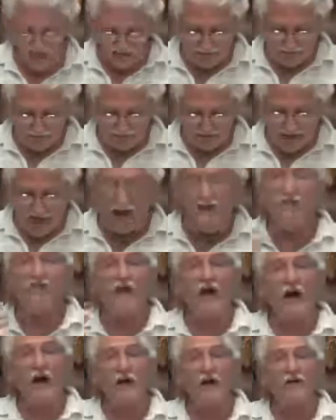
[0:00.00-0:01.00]
and what I
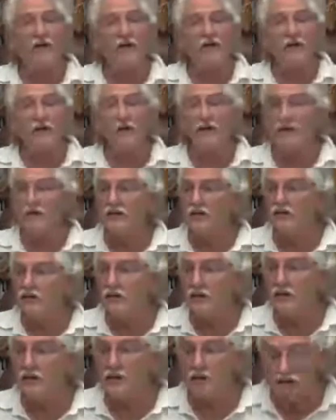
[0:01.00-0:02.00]
found in clinical
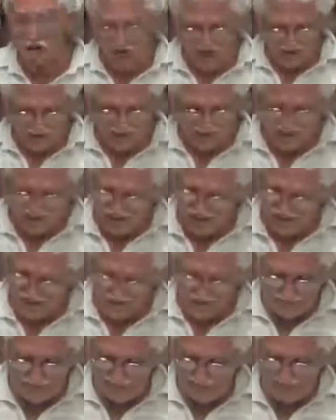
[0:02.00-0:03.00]
work. I
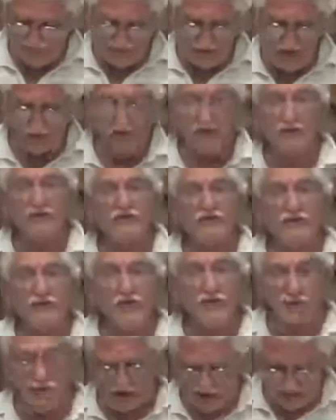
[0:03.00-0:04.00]
don't know what to
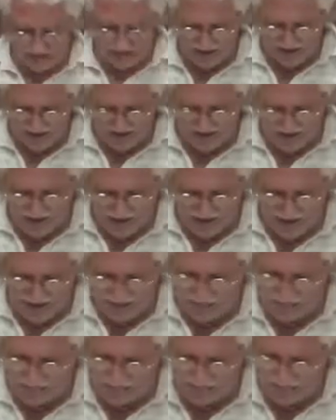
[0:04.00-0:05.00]
say about it other than
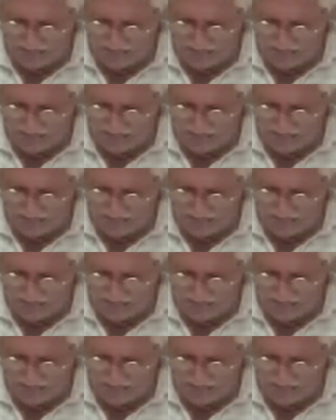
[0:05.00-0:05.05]
that.